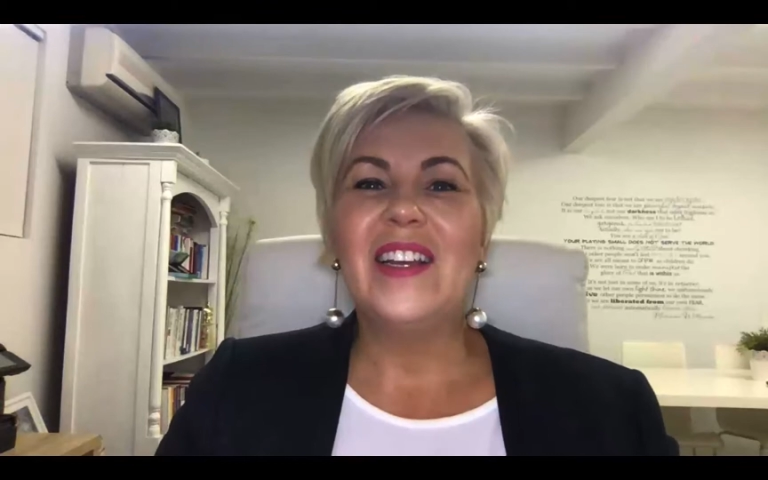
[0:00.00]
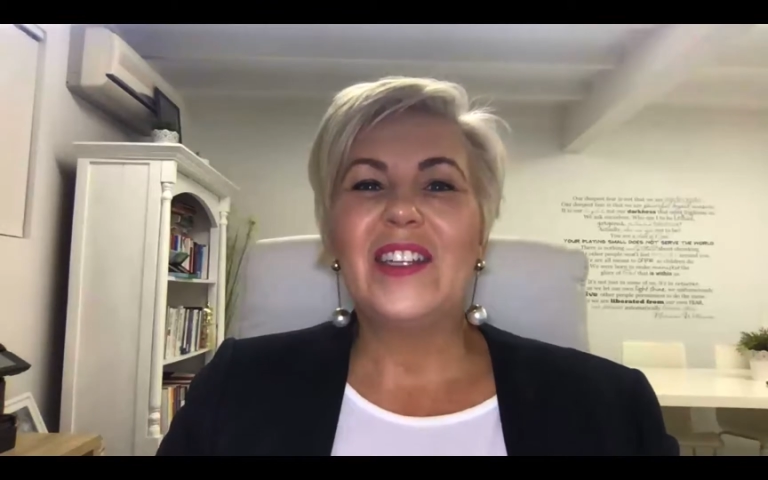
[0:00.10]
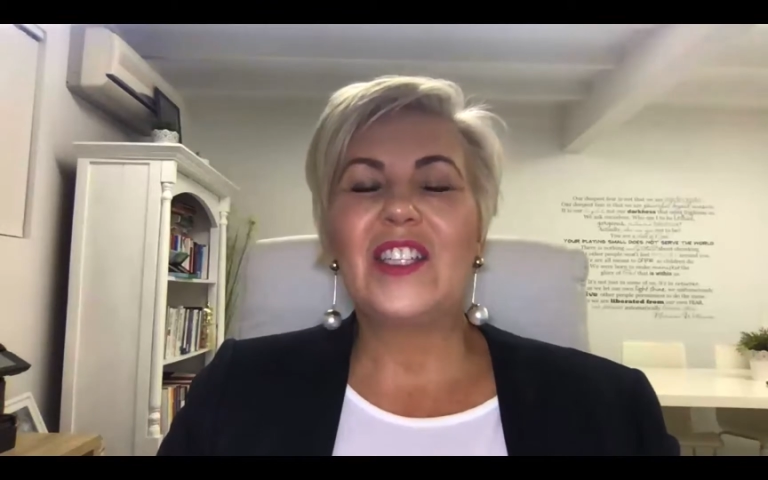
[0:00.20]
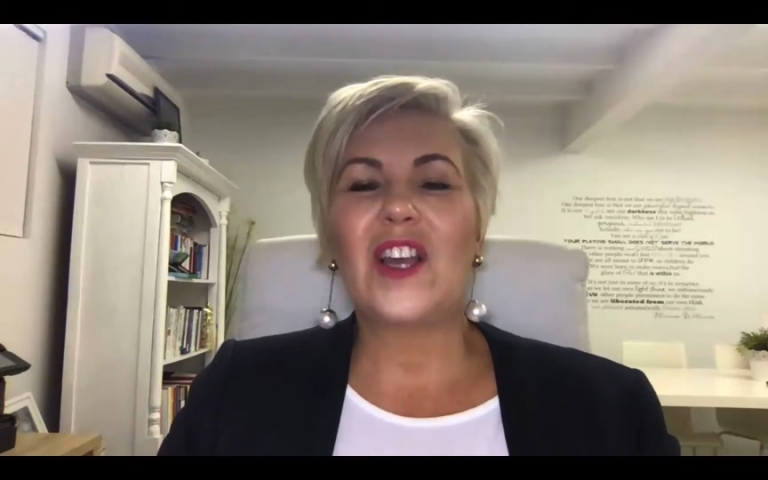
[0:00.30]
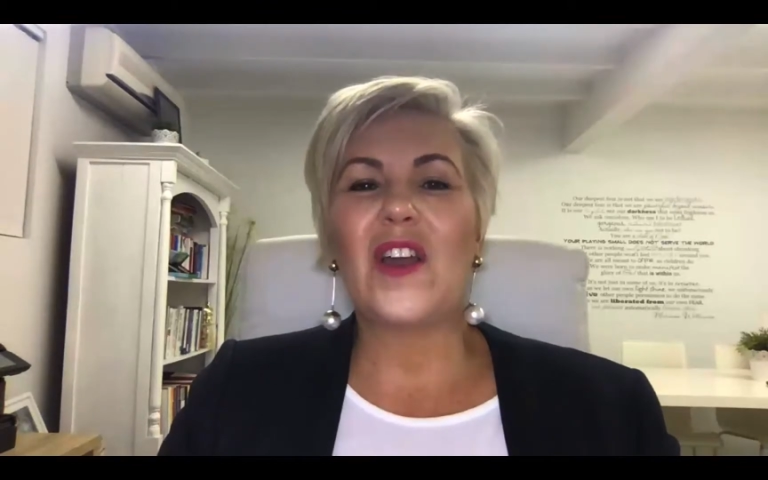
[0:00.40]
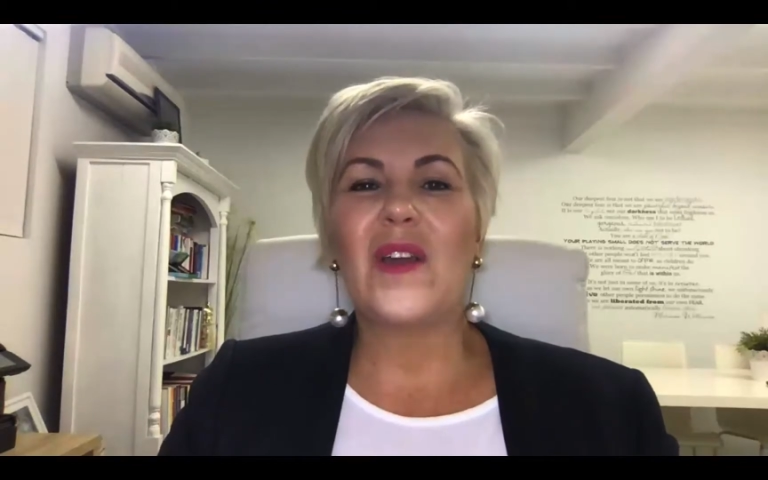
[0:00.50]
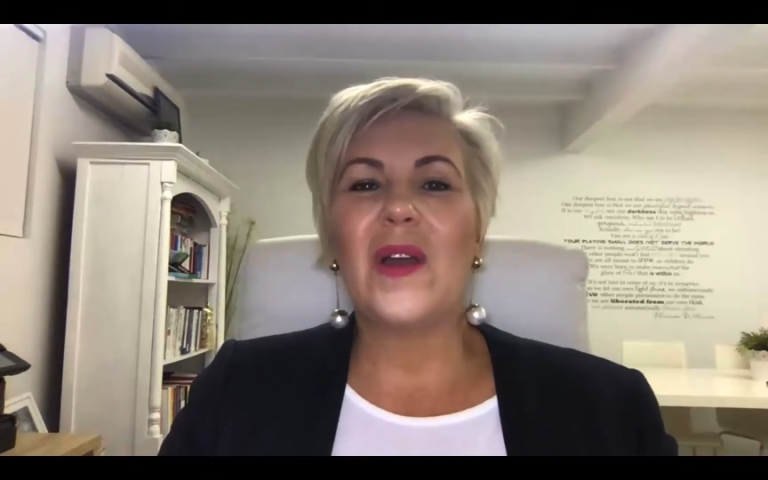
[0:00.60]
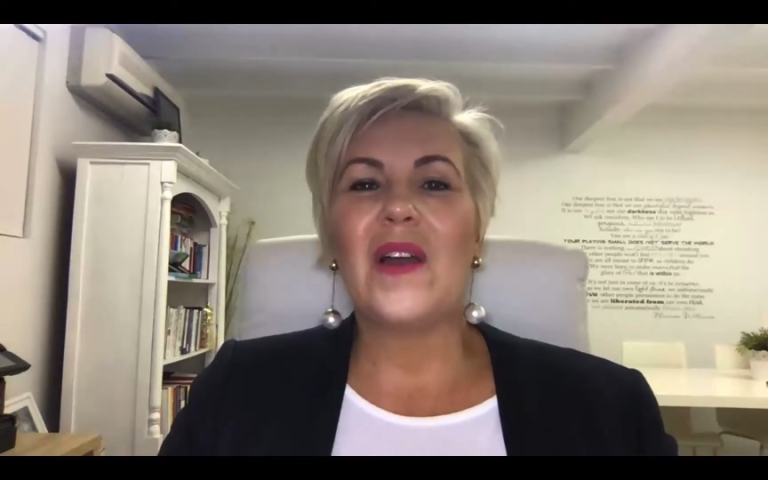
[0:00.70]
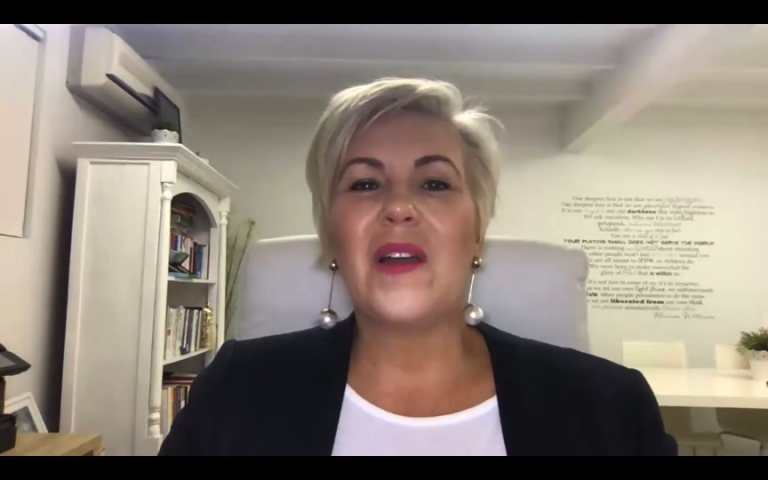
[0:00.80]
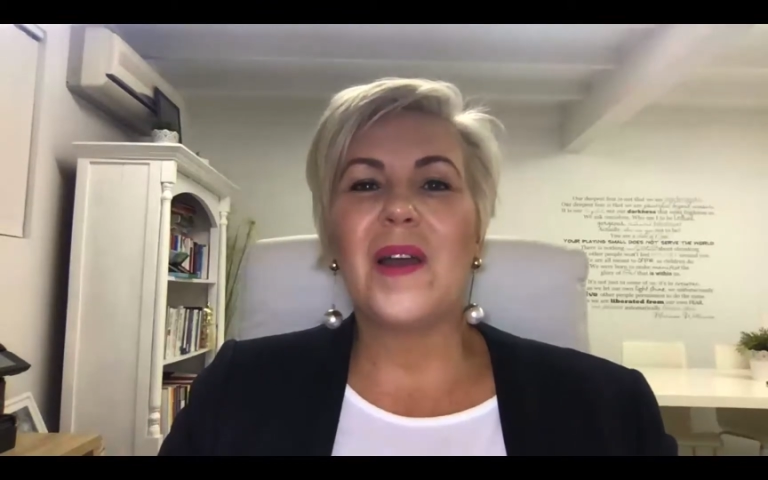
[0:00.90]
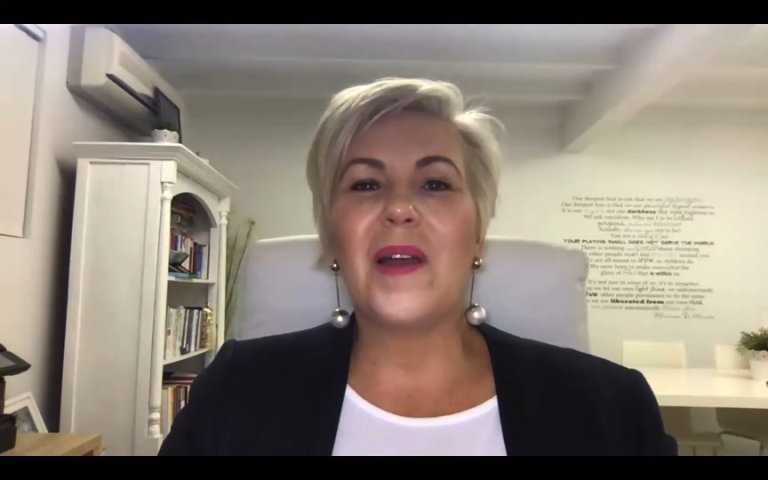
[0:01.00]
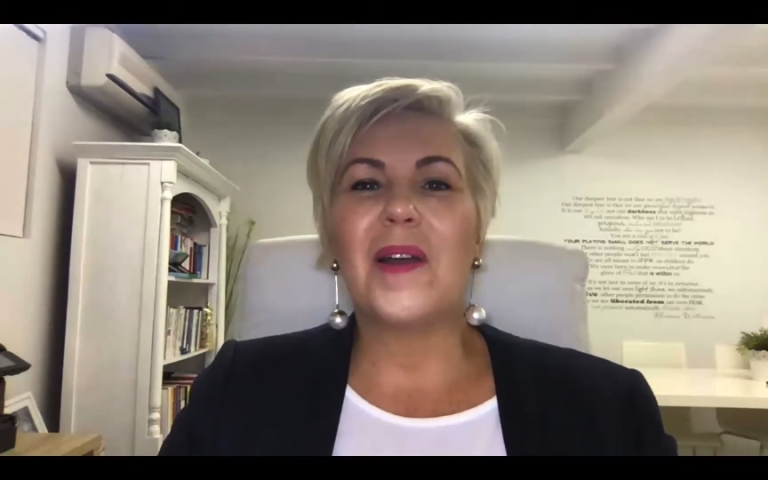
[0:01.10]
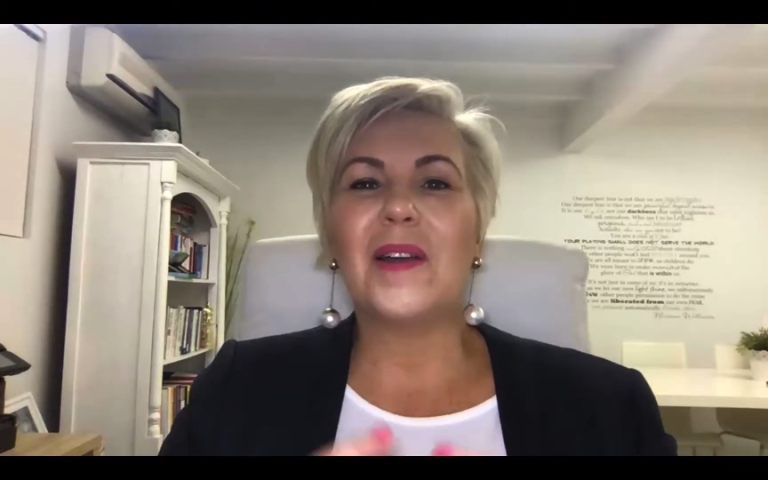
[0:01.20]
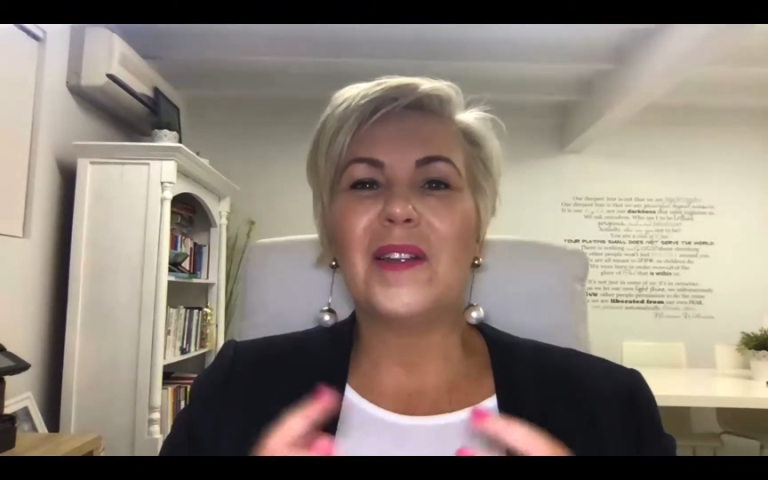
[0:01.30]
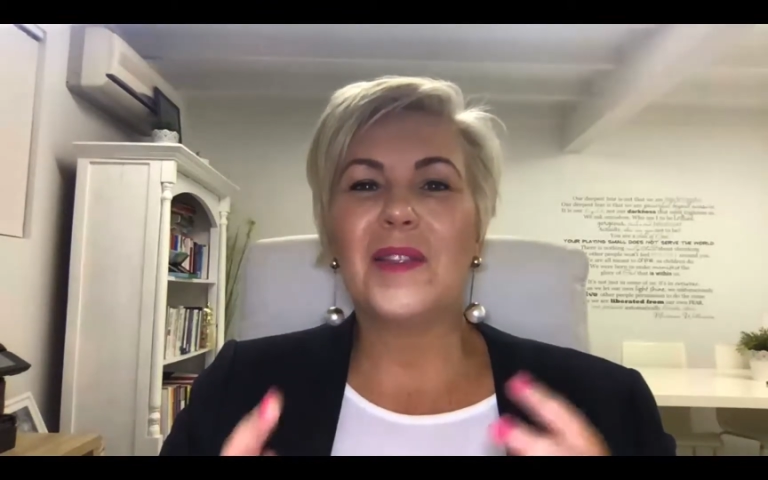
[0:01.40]
So
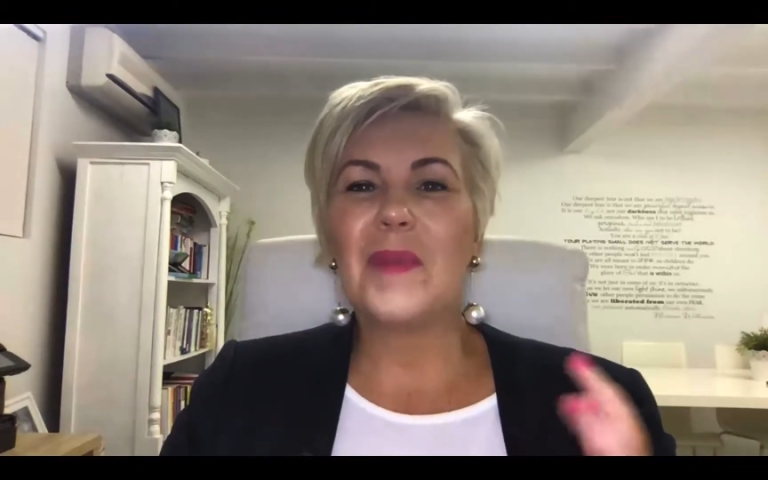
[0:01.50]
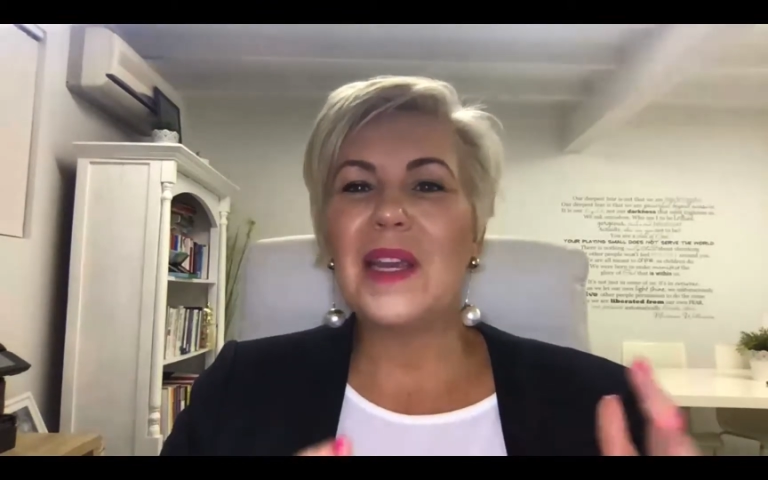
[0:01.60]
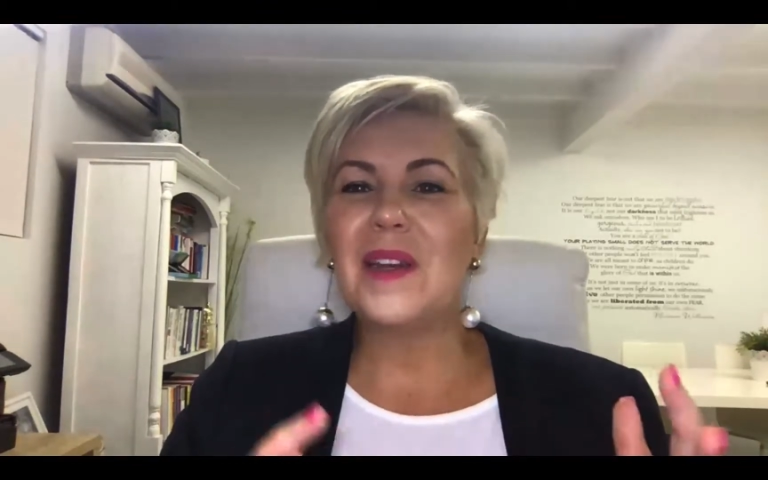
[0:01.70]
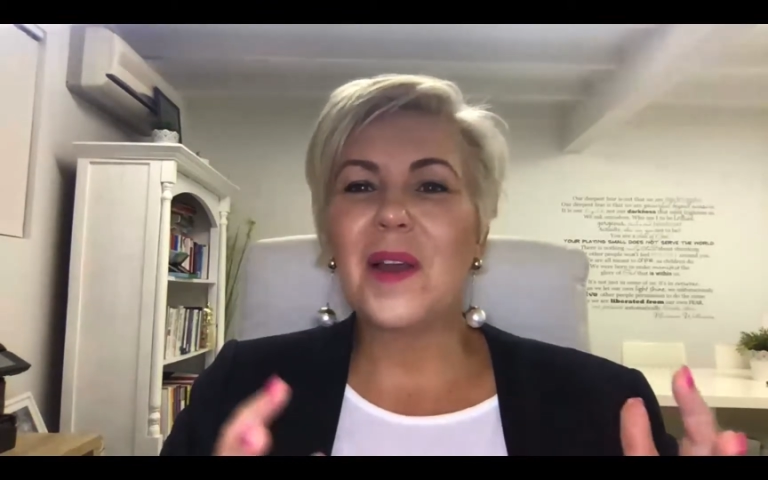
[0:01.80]
it's been